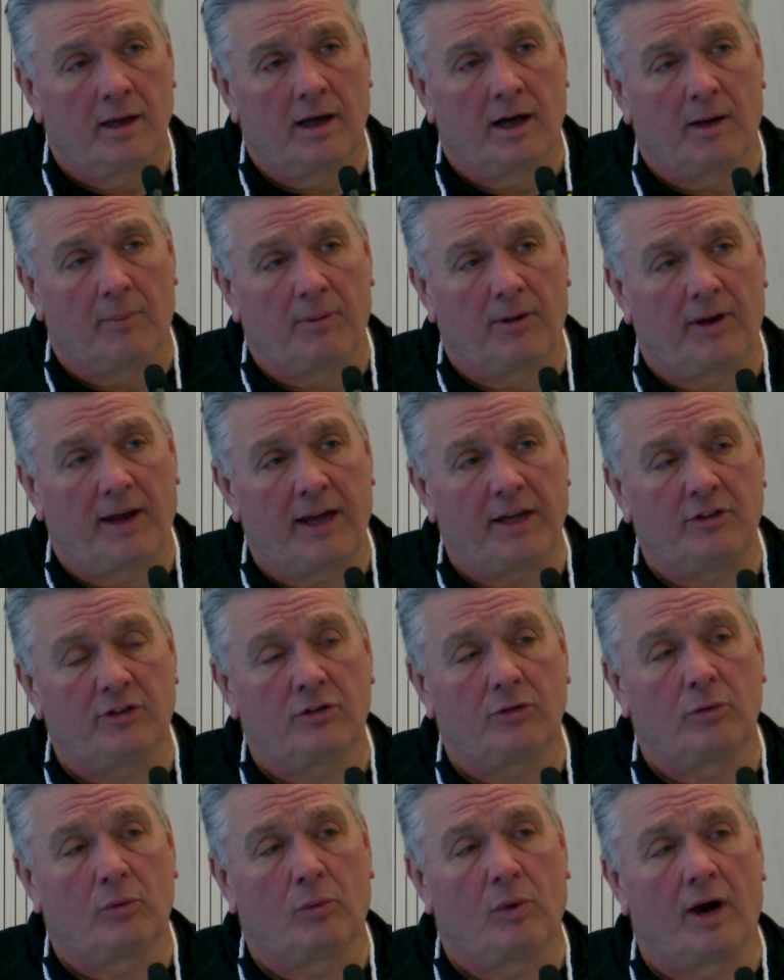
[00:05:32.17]
a
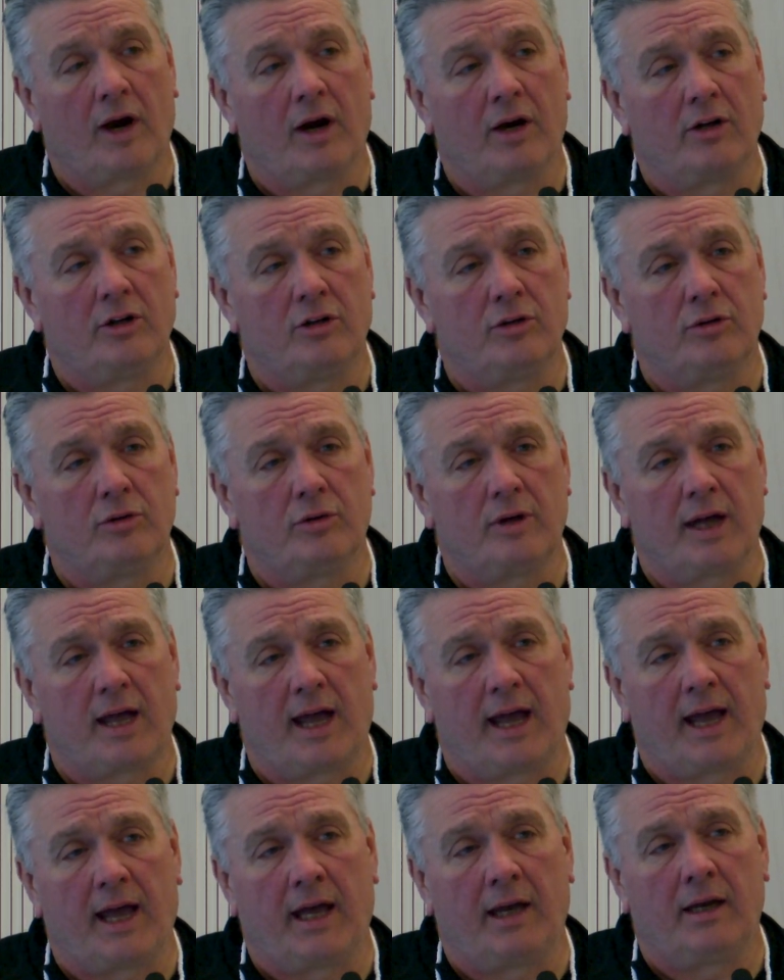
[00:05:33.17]
place where you
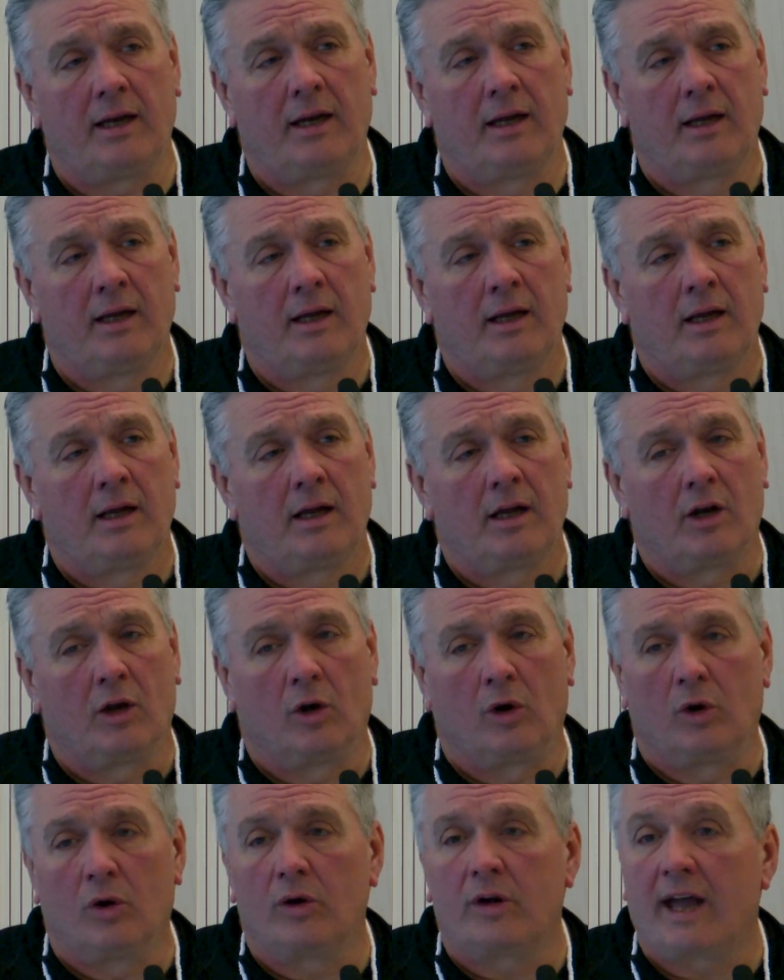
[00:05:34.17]
can
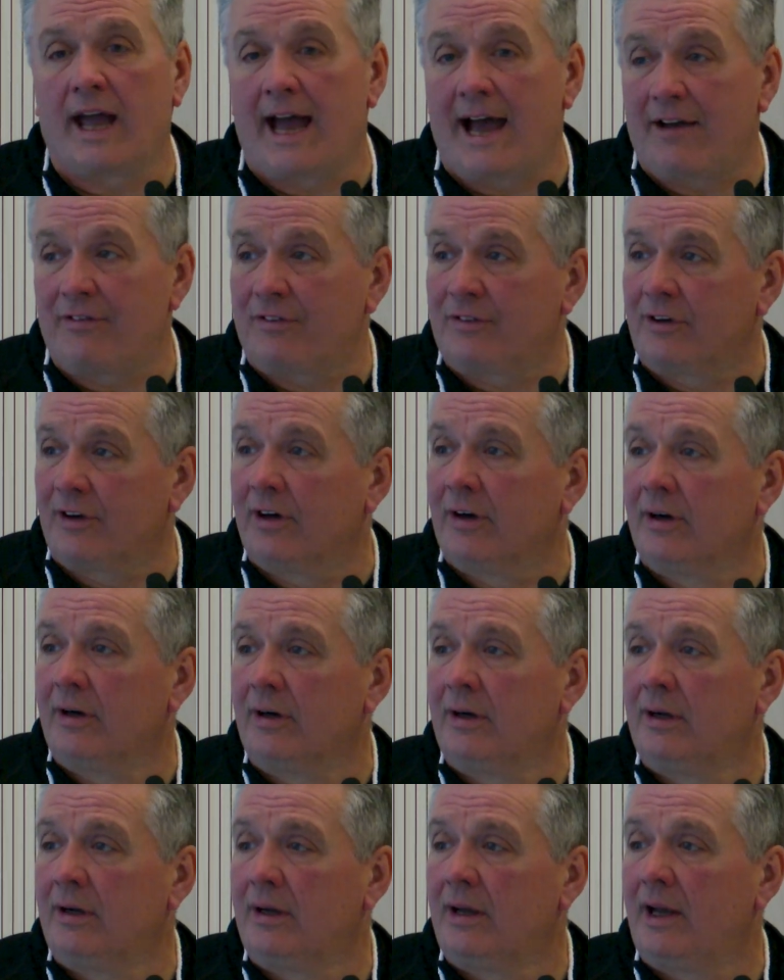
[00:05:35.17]
look after
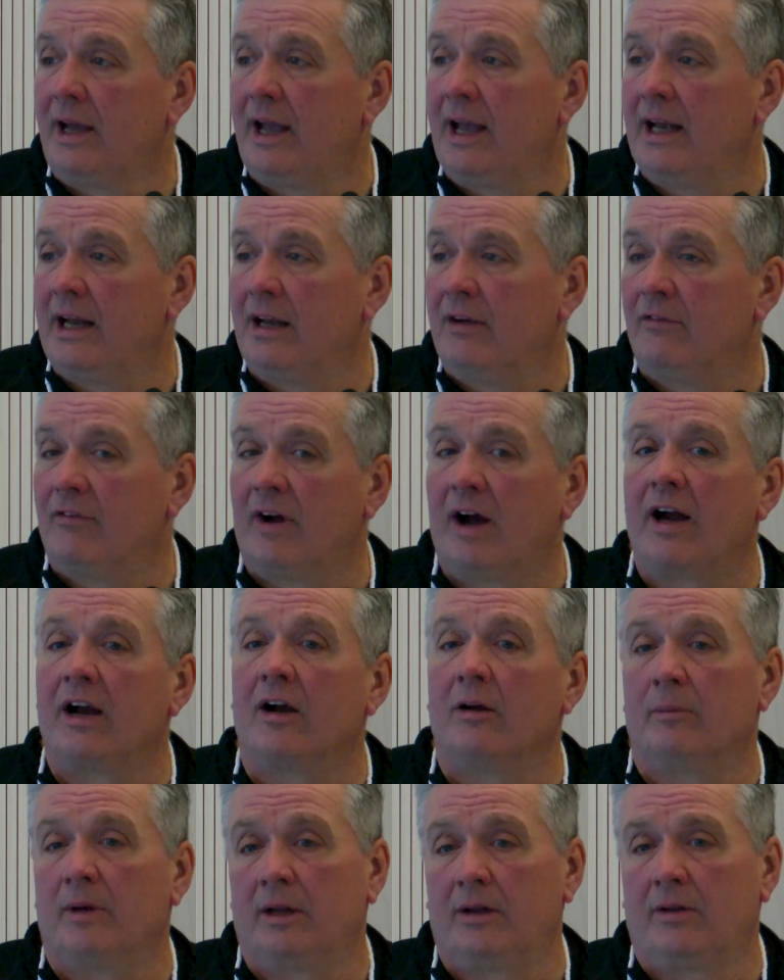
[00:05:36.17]
an
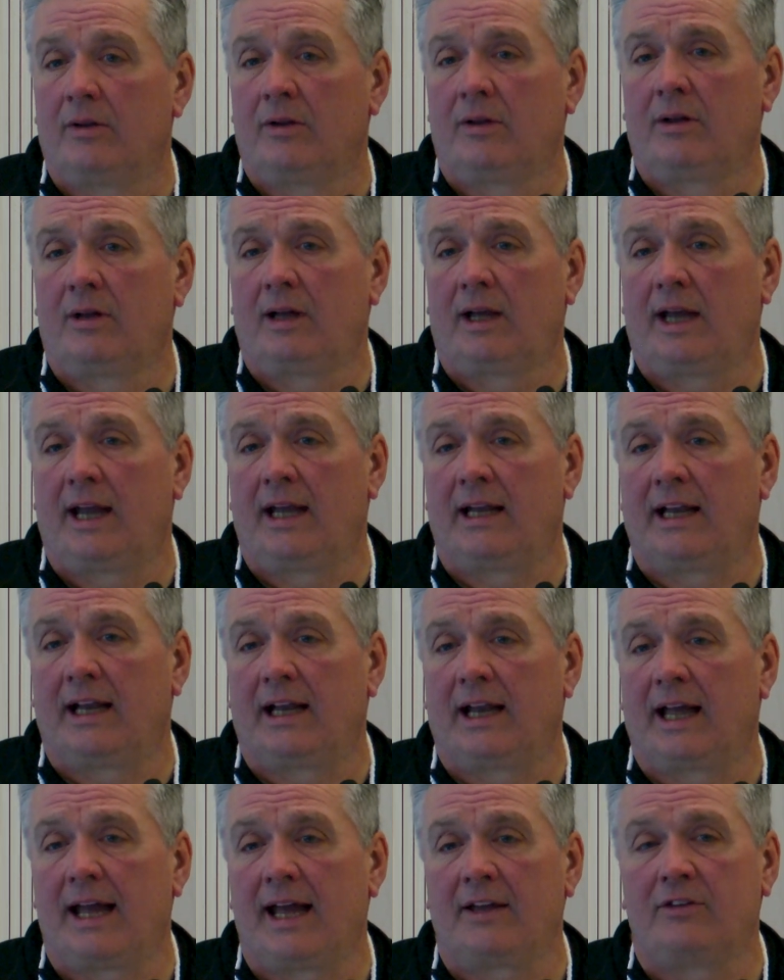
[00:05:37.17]
environment and a
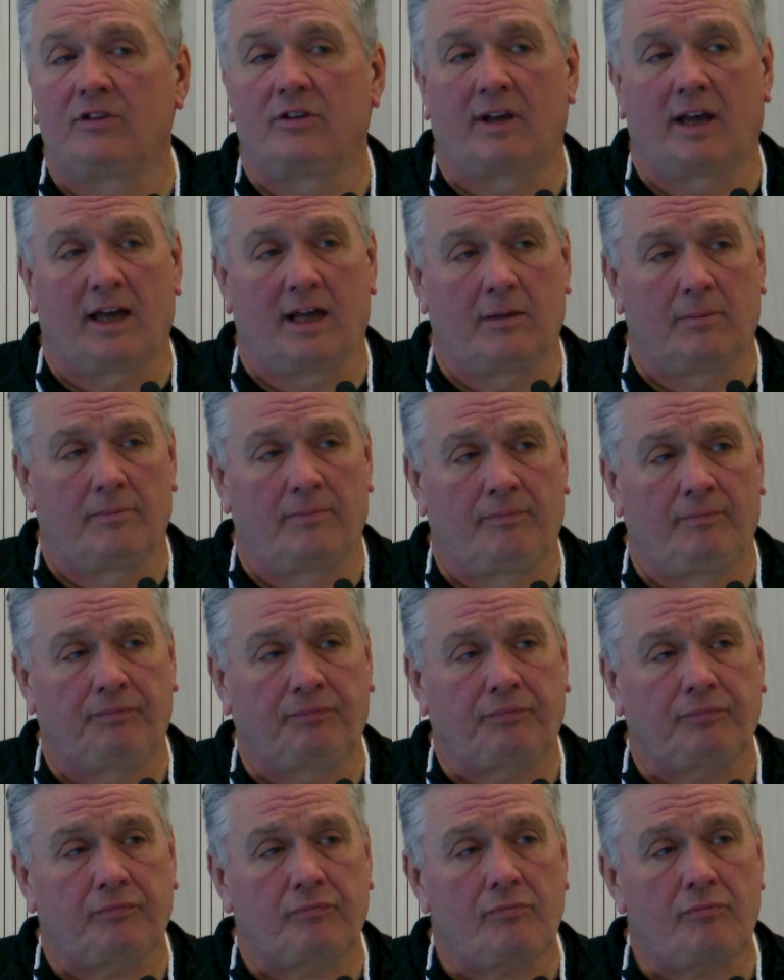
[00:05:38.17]
landscape,
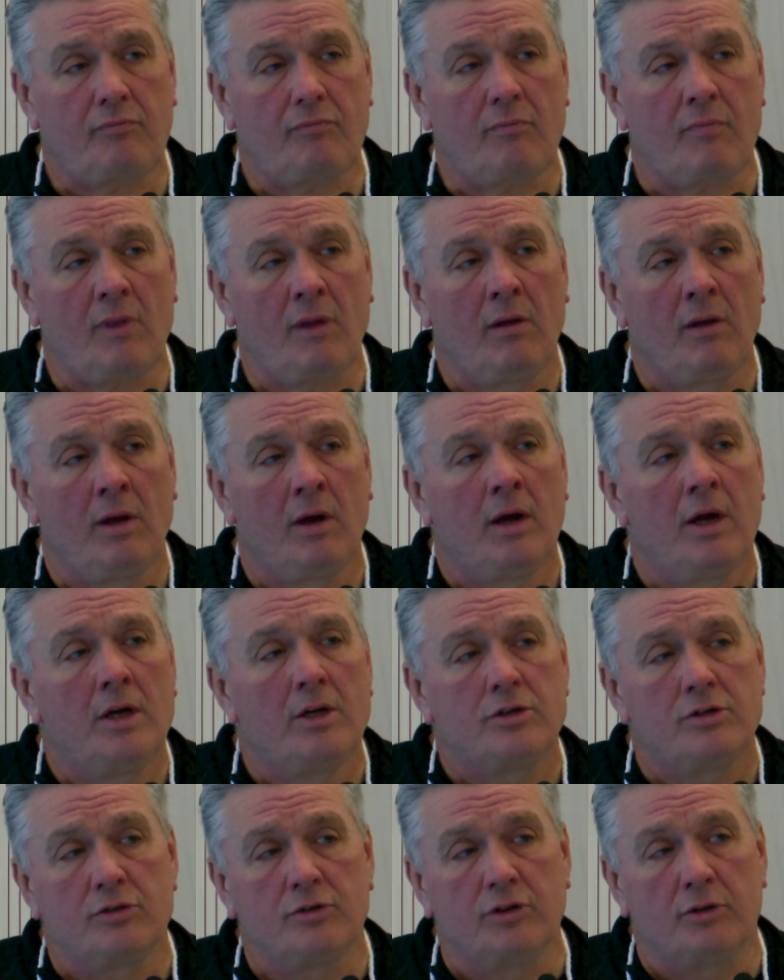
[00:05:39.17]

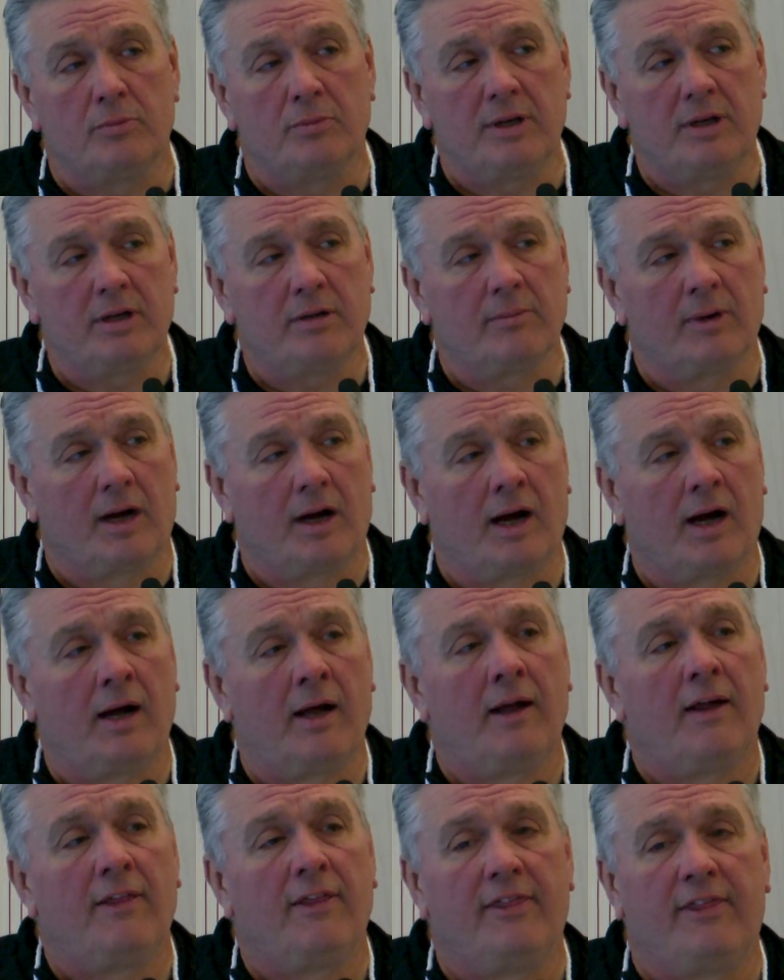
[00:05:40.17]
to the Mi'kmaq,
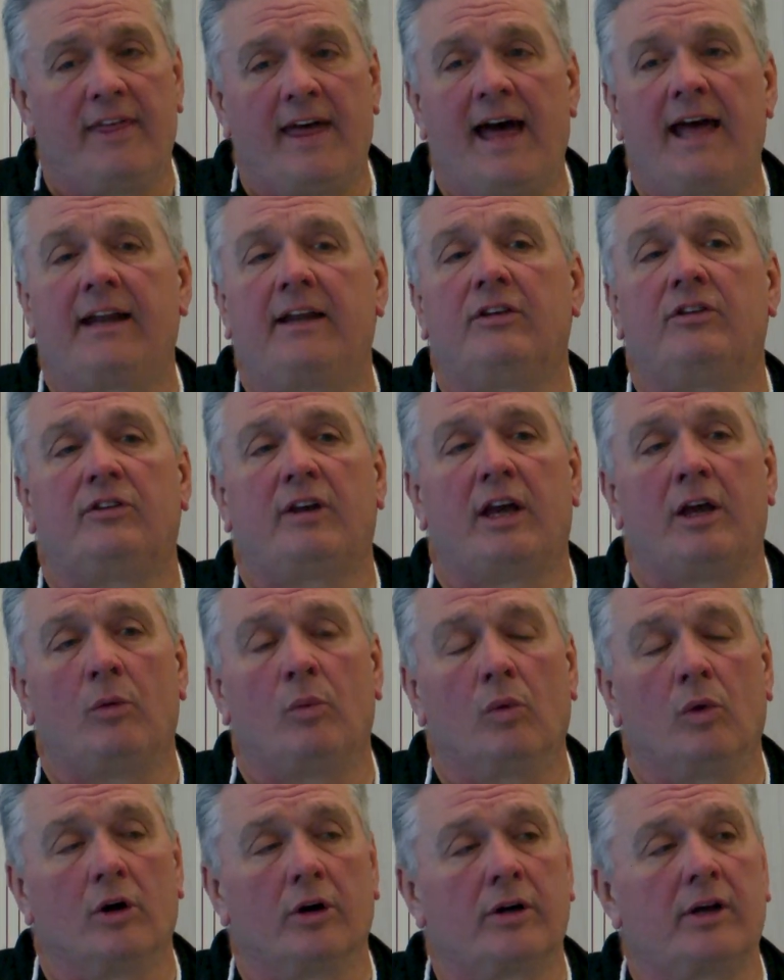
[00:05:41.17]
that is a
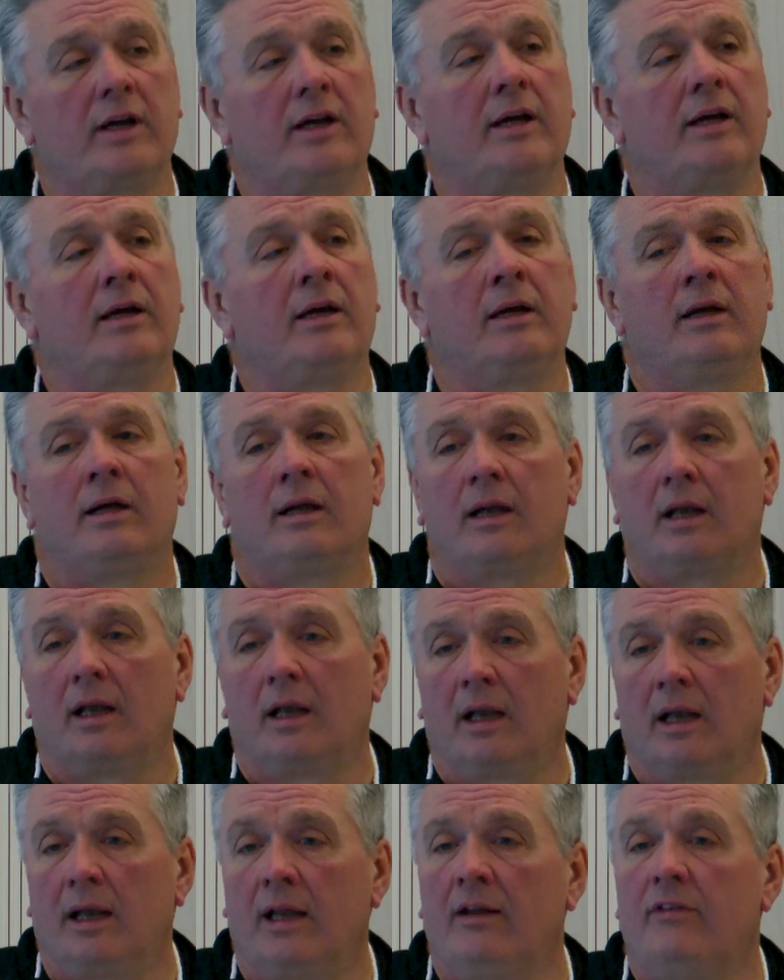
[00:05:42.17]
working,
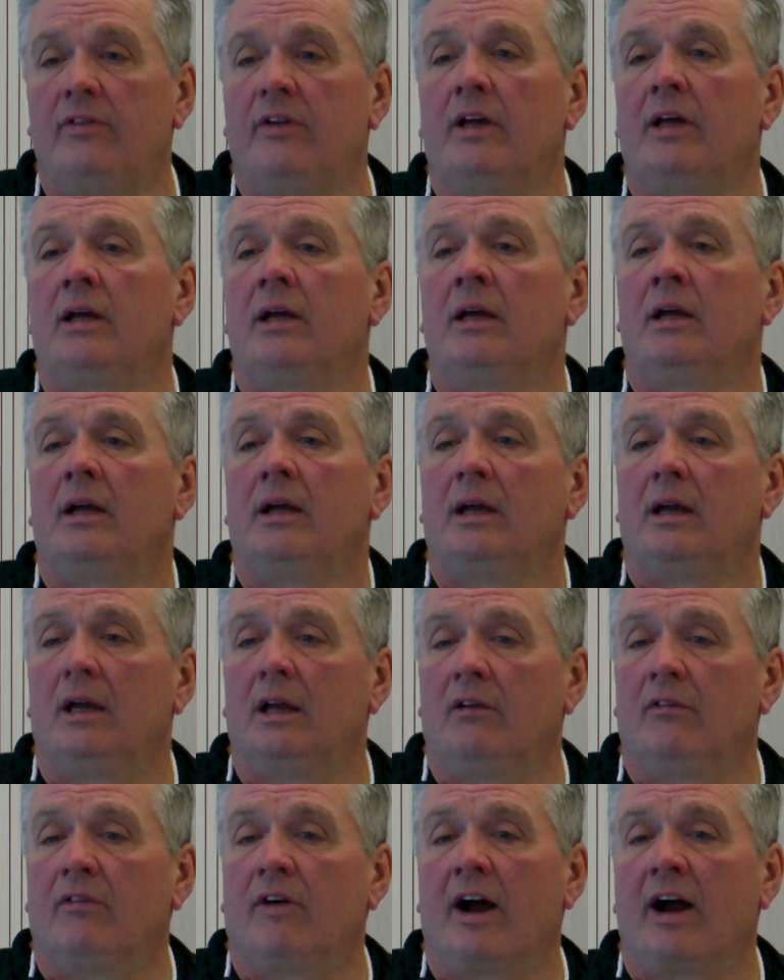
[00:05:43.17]
living
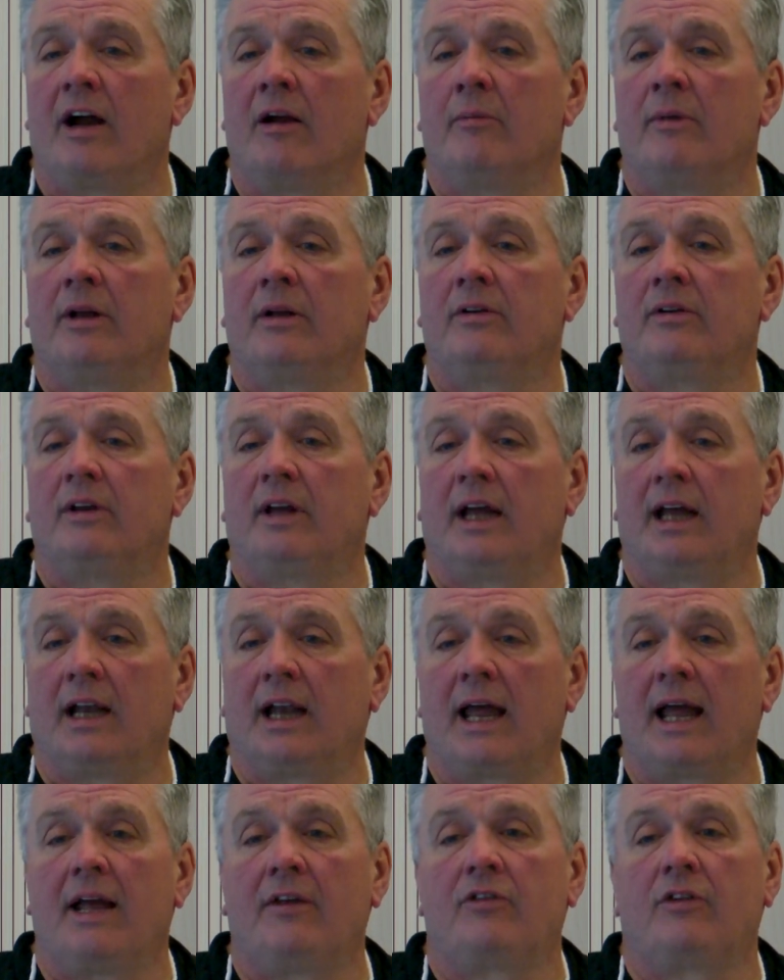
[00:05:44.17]
environment and
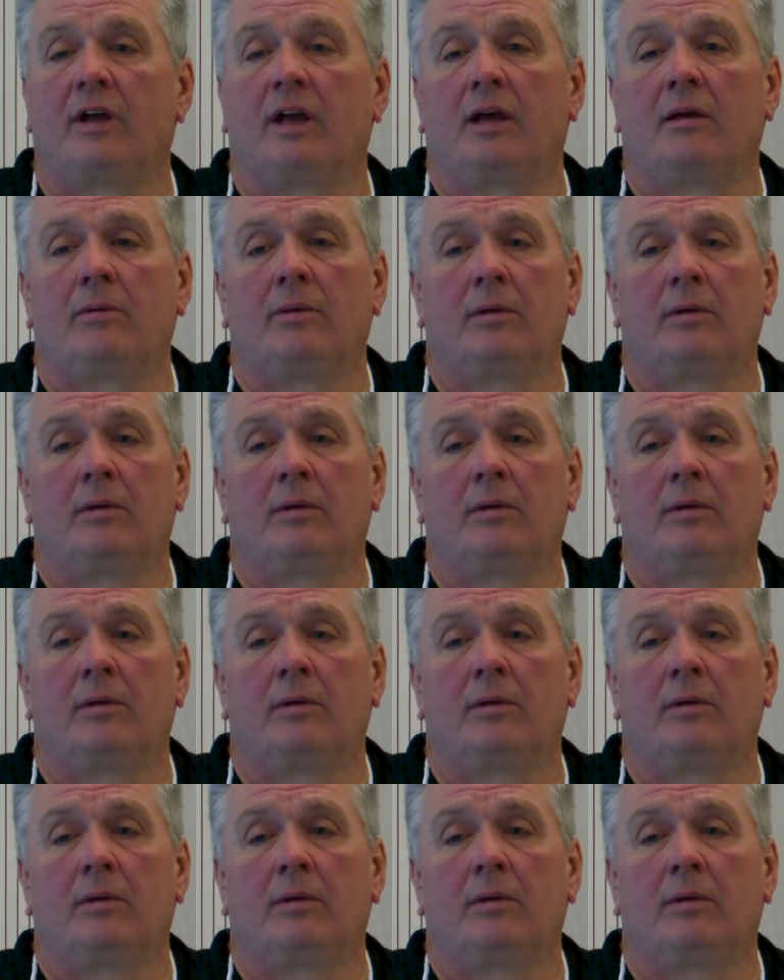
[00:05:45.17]
landscape,